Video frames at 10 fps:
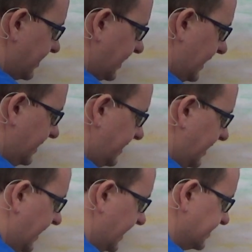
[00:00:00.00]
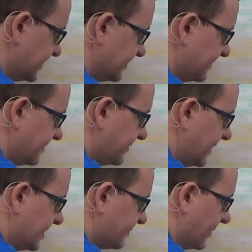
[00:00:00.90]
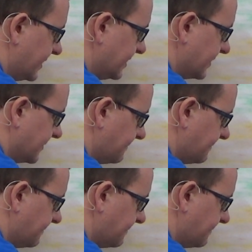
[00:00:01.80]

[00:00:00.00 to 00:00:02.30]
in this by here.